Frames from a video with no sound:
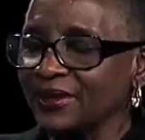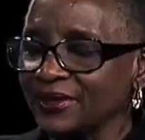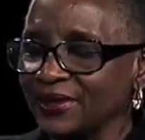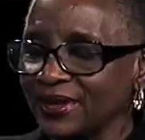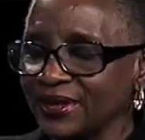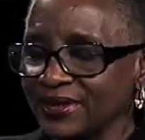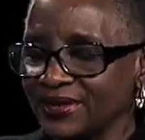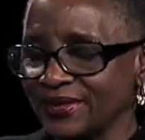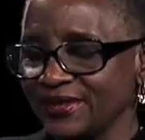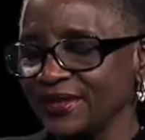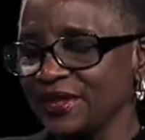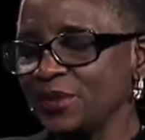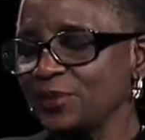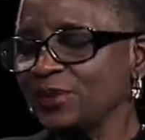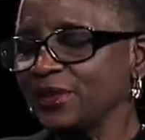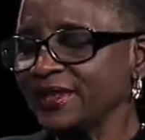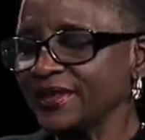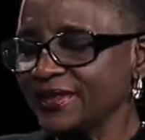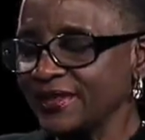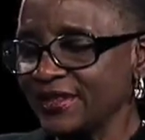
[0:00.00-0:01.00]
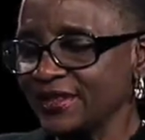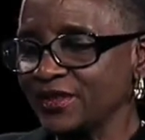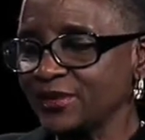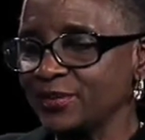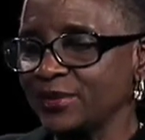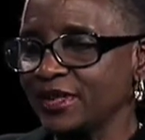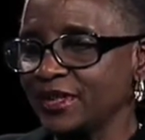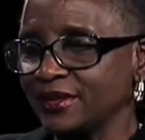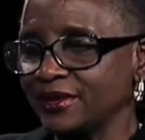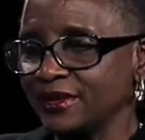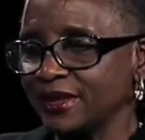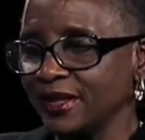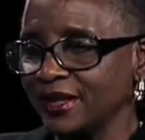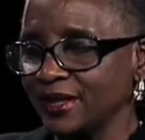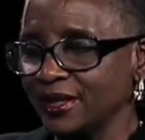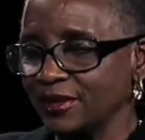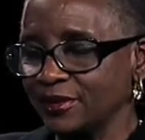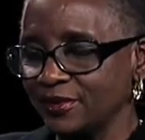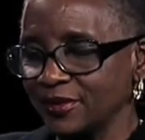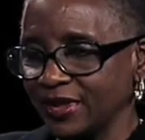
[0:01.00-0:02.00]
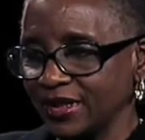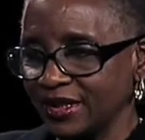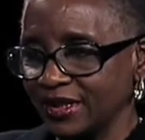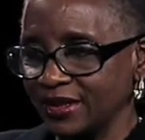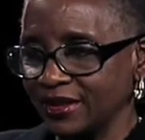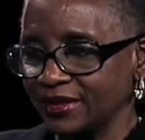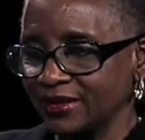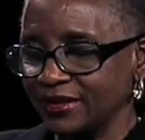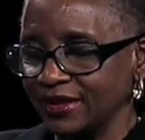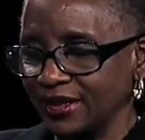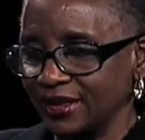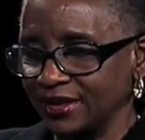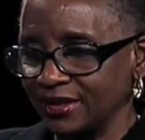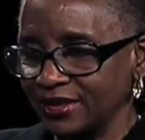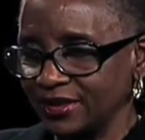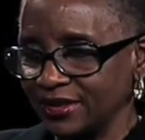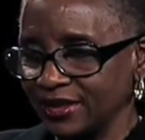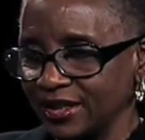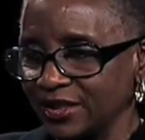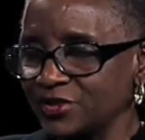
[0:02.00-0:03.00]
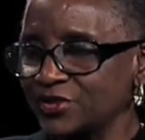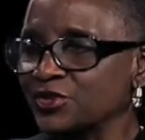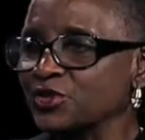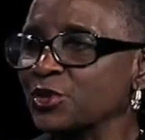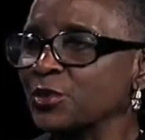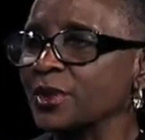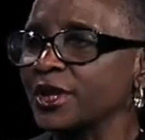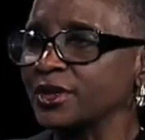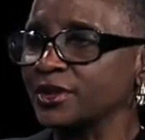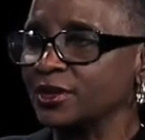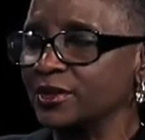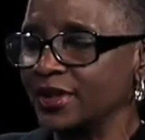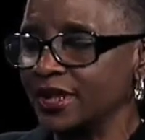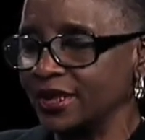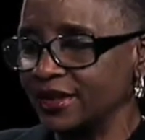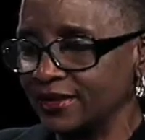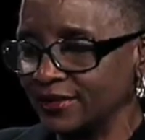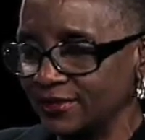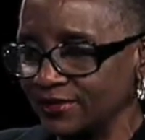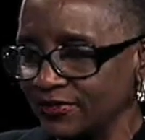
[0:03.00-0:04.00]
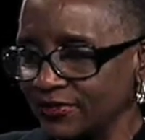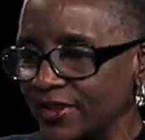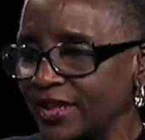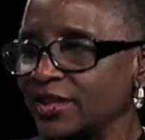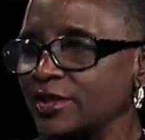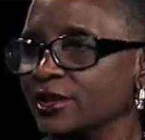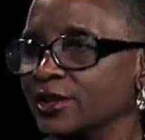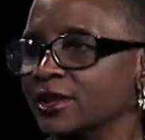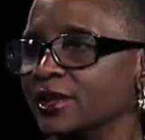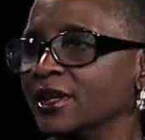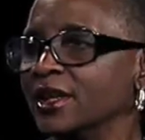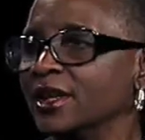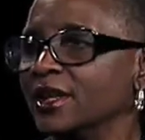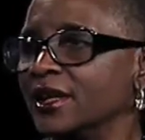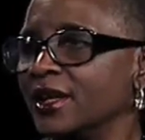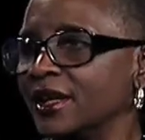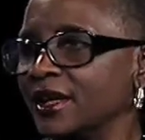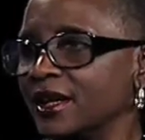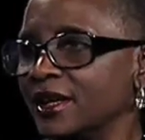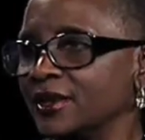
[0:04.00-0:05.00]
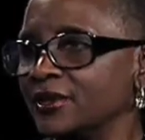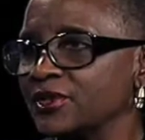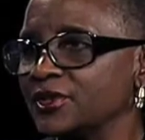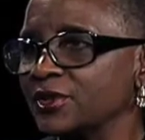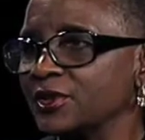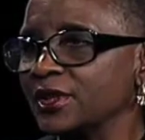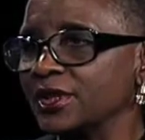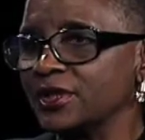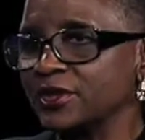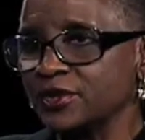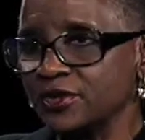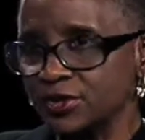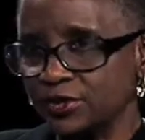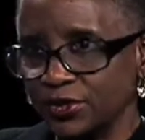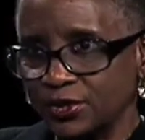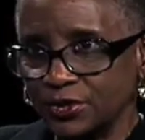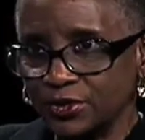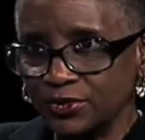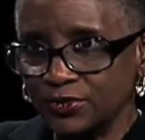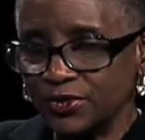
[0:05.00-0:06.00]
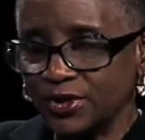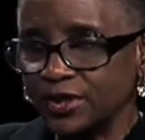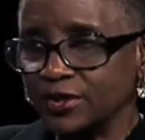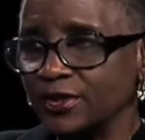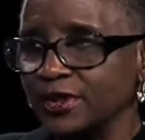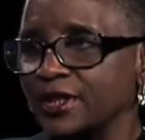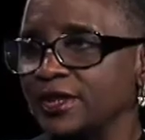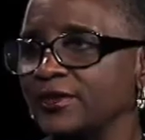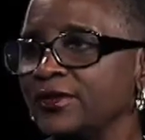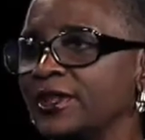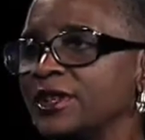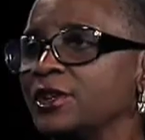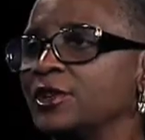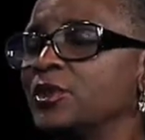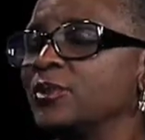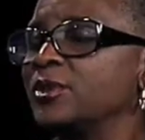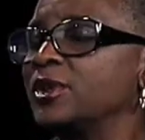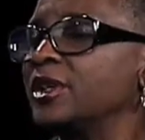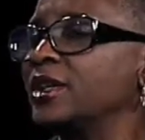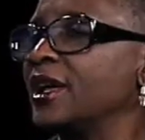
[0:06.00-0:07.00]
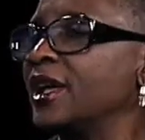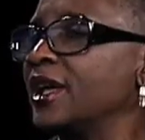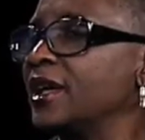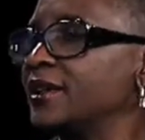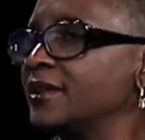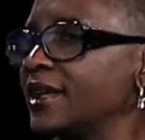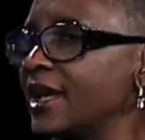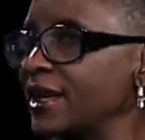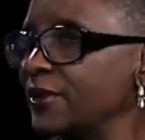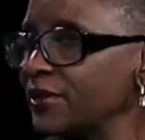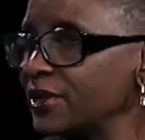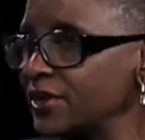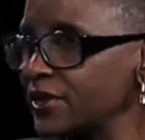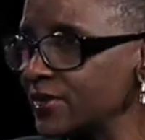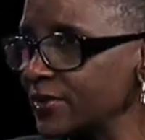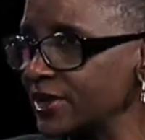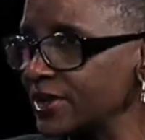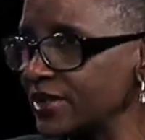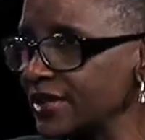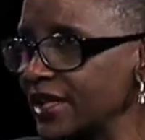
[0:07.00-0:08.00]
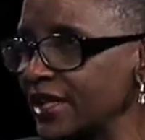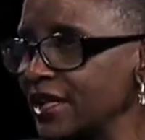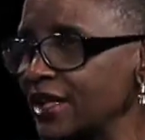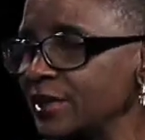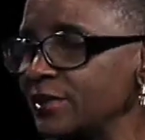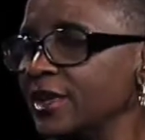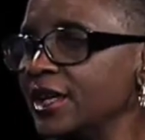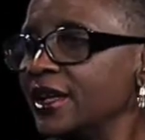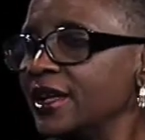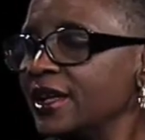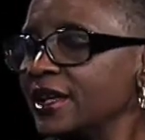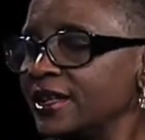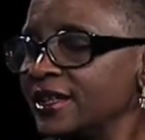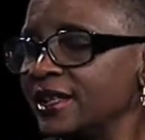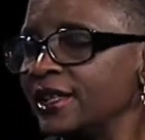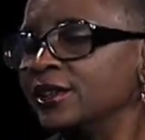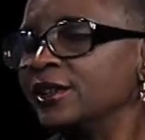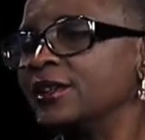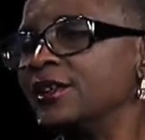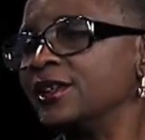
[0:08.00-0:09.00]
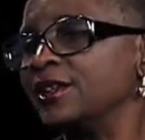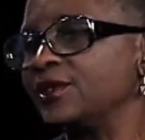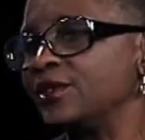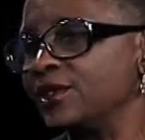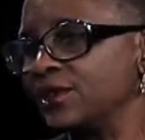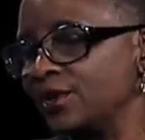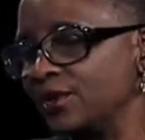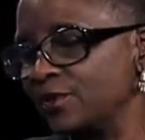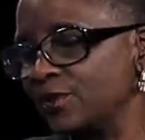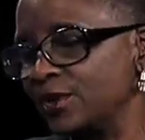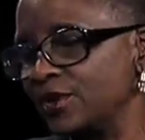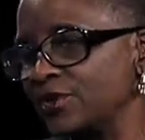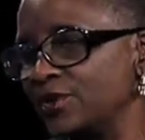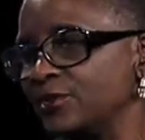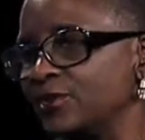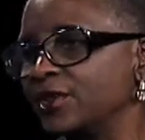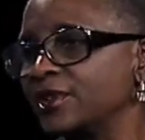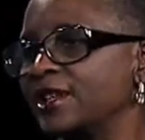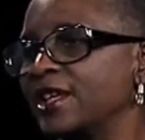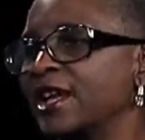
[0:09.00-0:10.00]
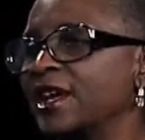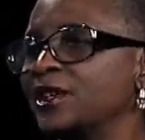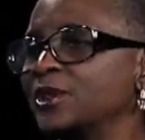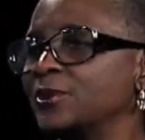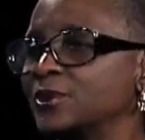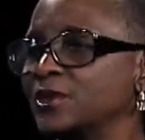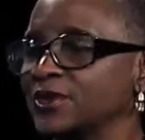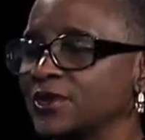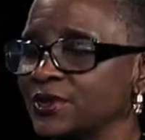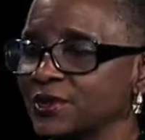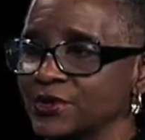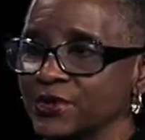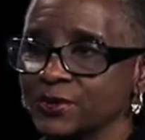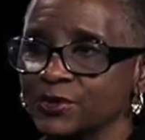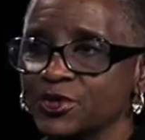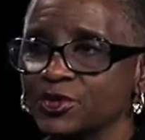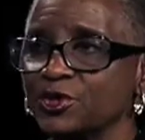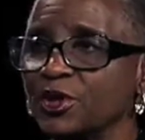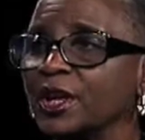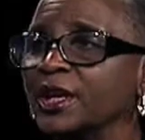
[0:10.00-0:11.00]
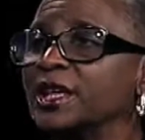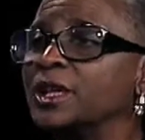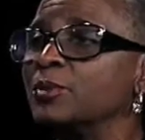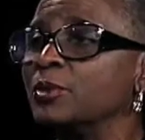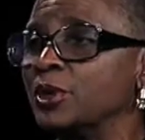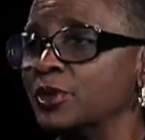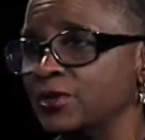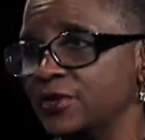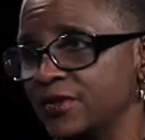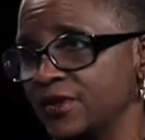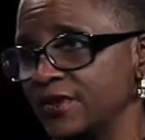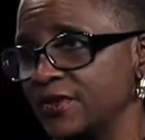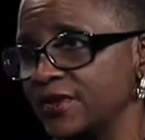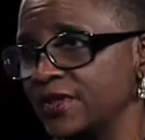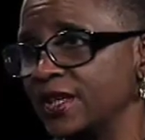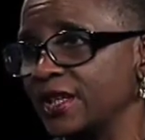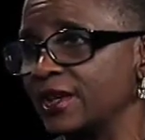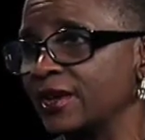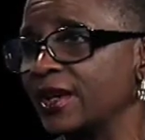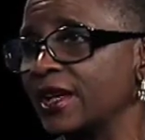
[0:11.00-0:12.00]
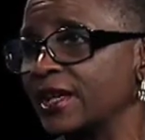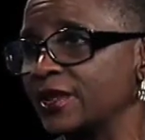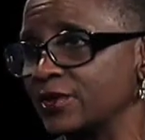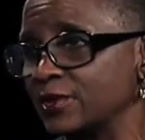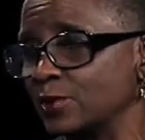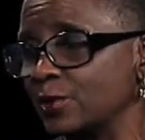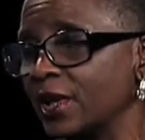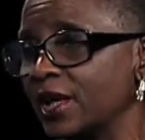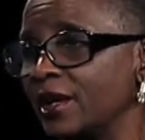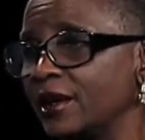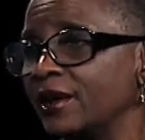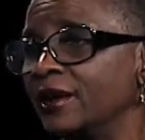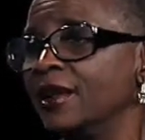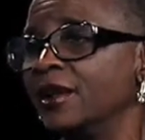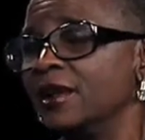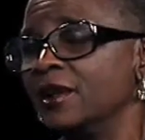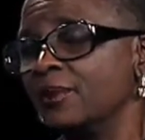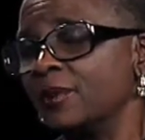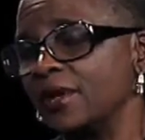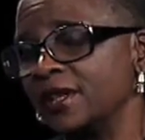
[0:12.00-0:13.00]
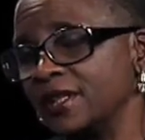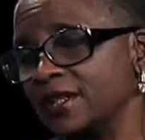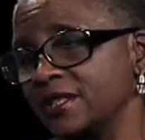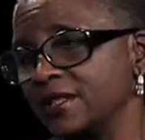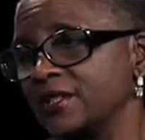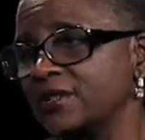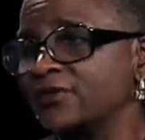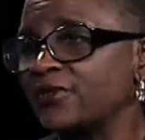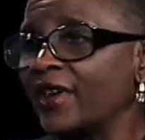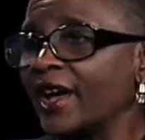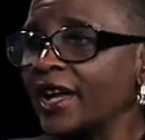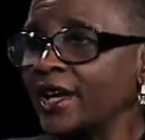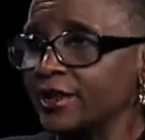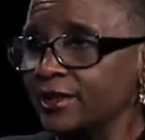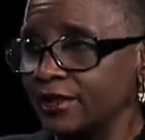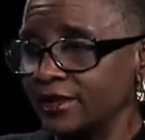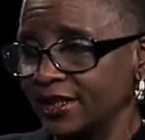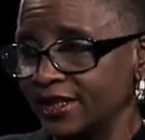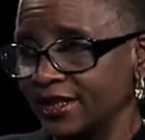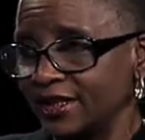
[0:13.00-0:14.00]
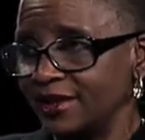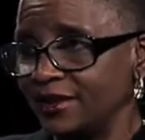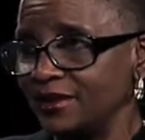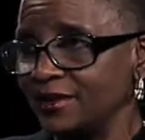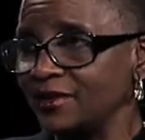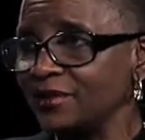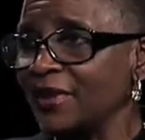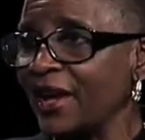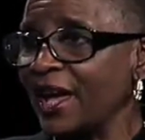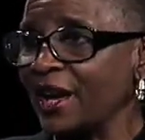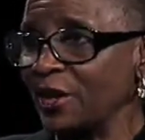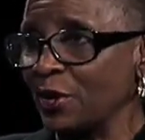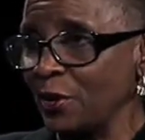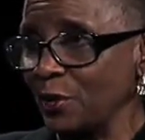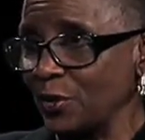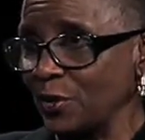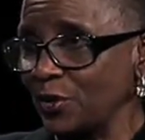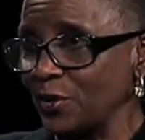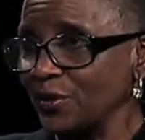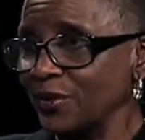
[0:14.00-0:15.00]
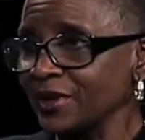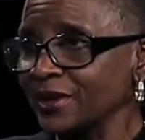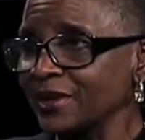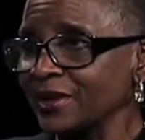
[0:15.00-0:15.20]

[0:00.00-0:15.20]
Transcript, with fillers: This obelisk has been a instrumental figure, and certainly historical figure in Ethiopia, and having spent time in Italy, what you've recounted was there are some strong emotions there as well. But it is finally back home.